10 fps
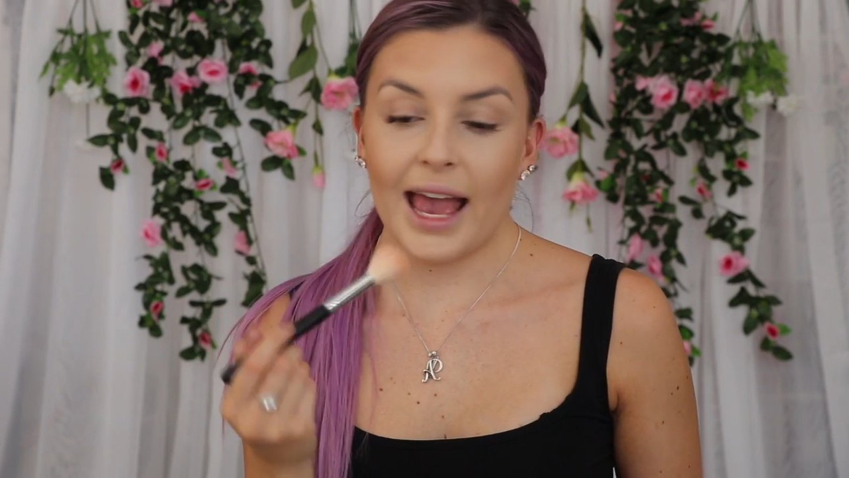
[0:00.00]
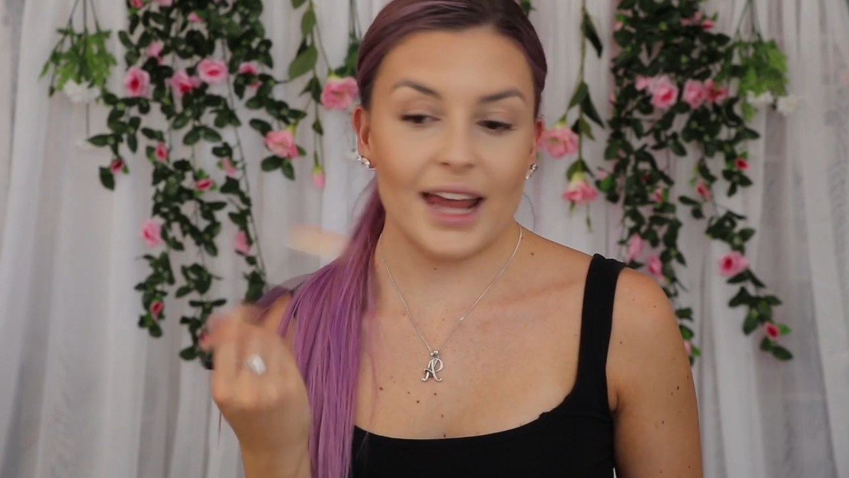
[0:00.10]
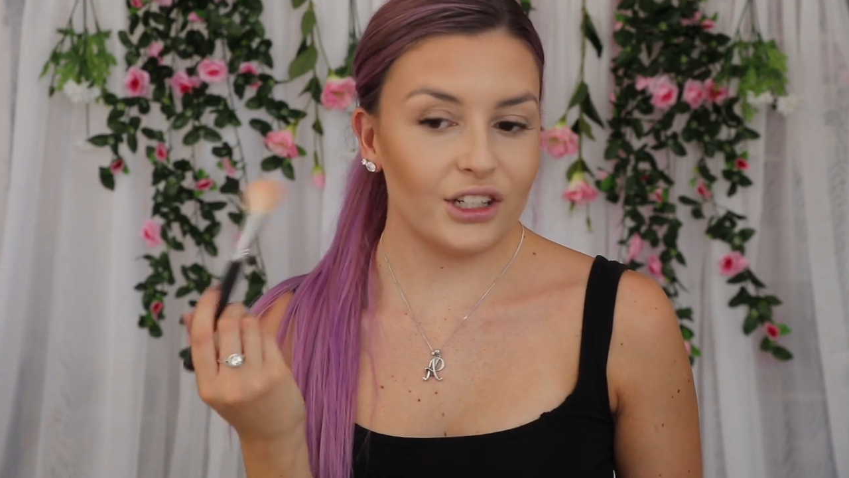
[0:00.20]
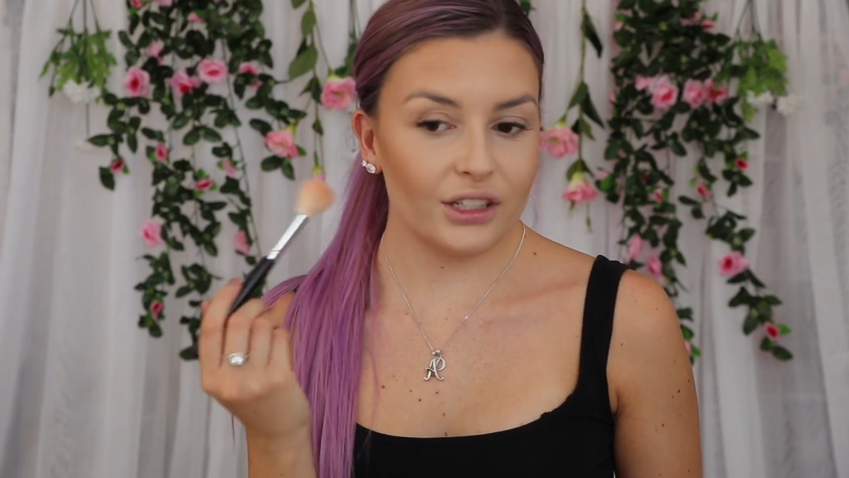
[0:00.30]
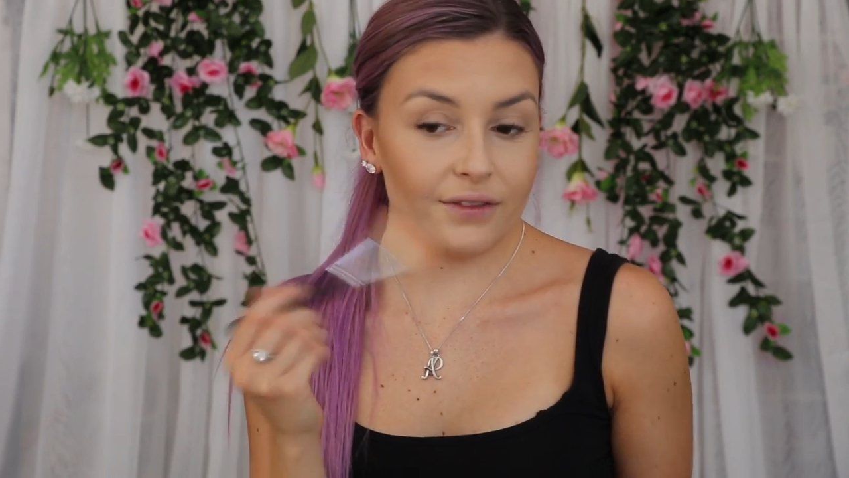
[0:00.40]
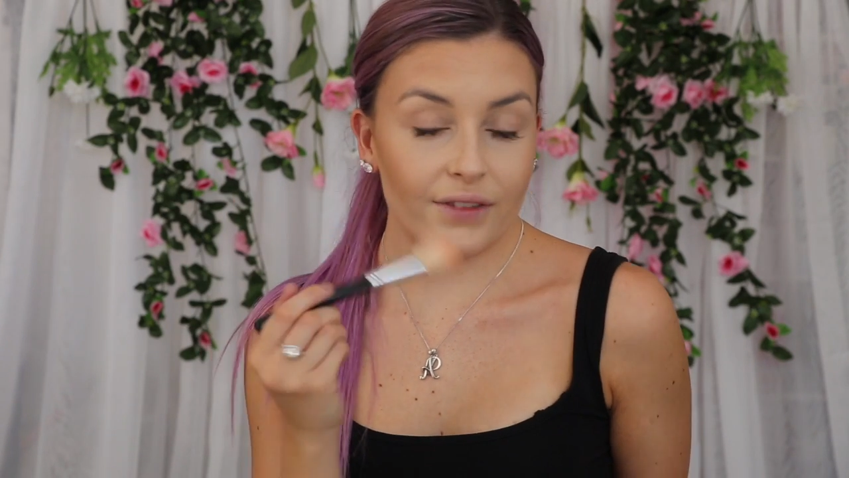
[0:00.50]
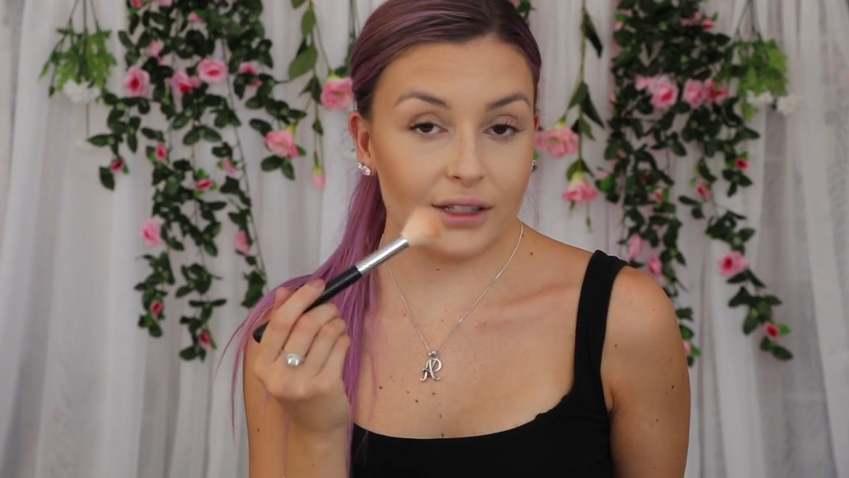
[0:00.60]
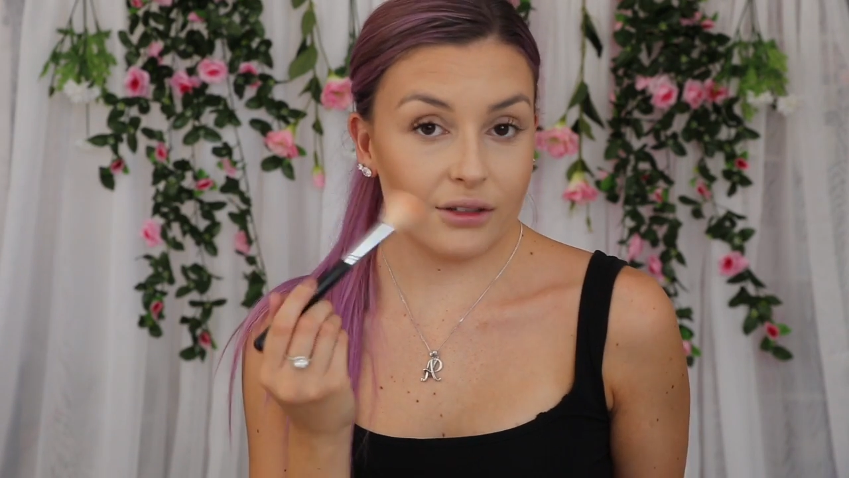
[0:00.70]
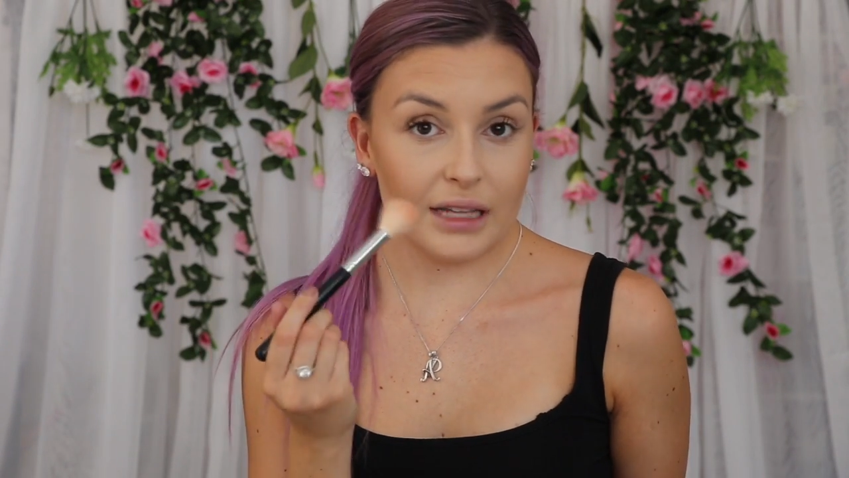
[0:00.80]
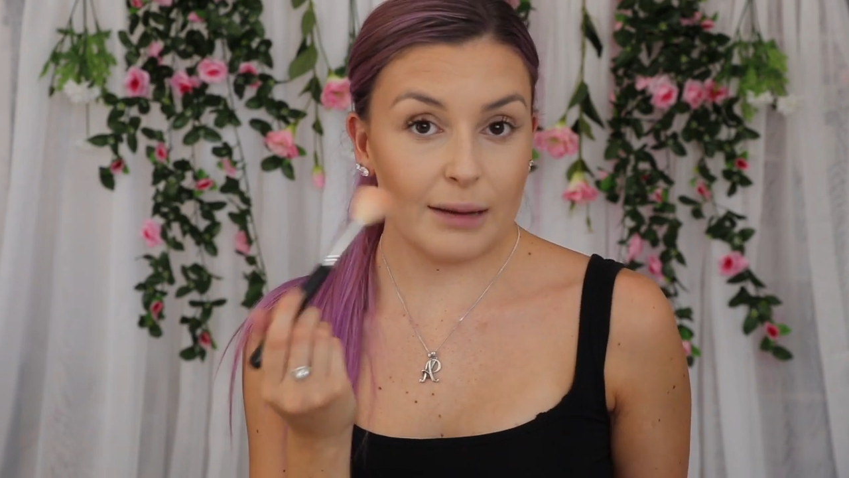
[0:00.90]
and it just
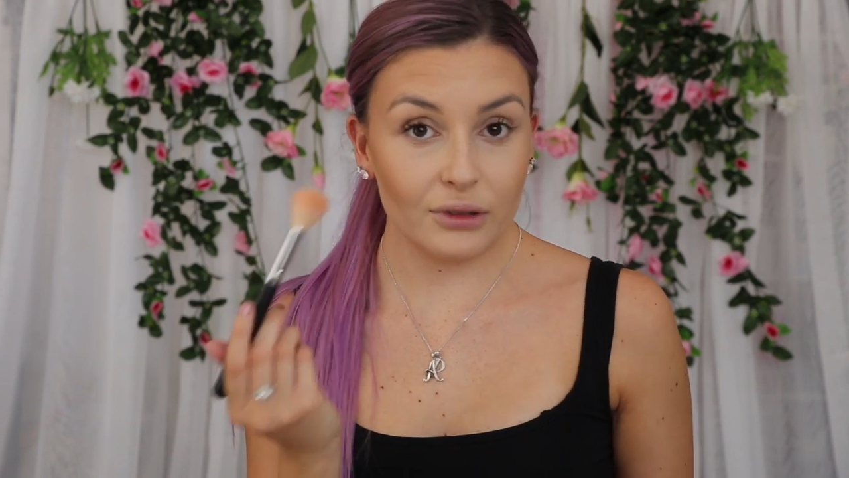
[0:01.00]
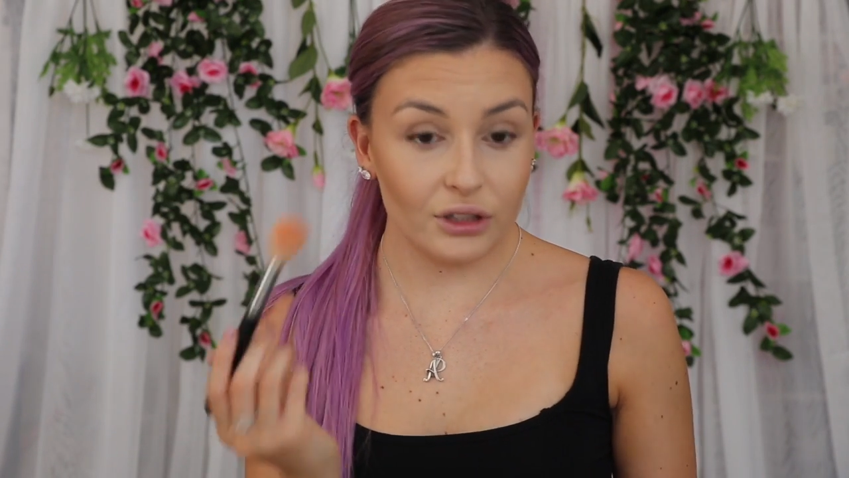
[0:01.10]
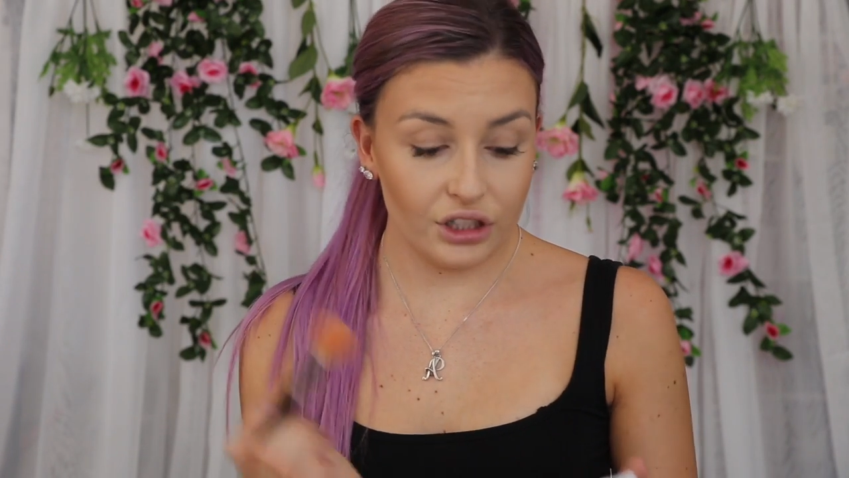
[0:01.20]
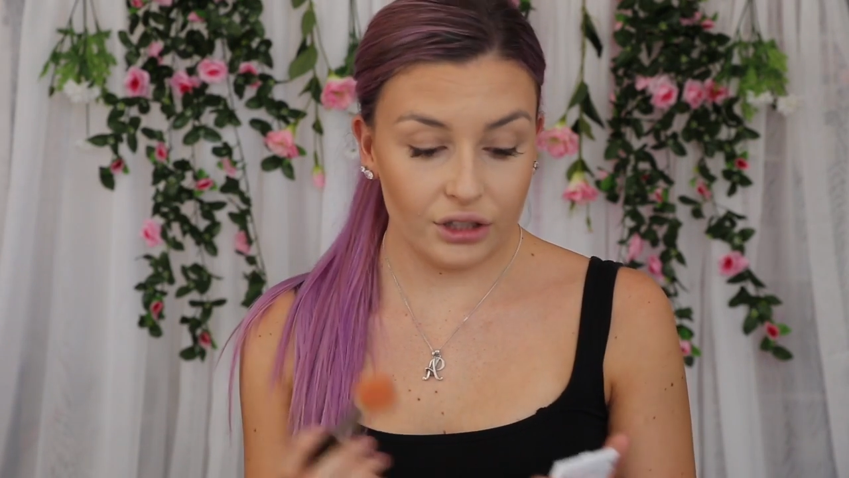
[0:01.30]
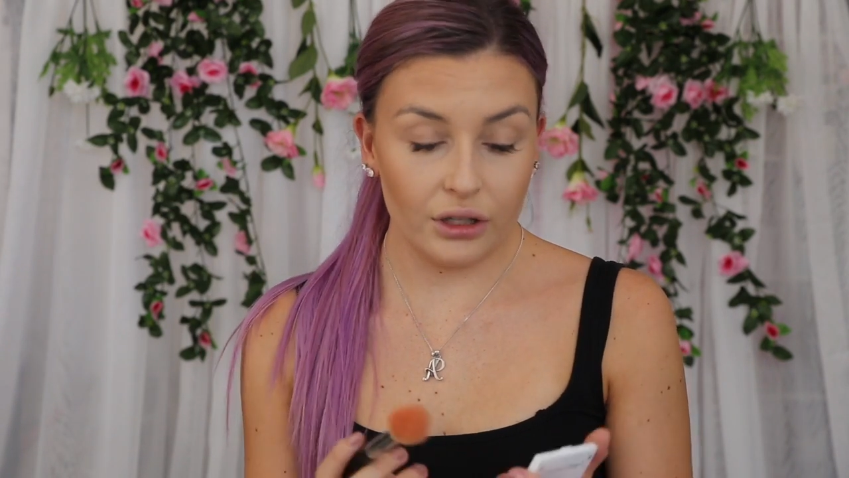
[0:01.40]
fits on the apple.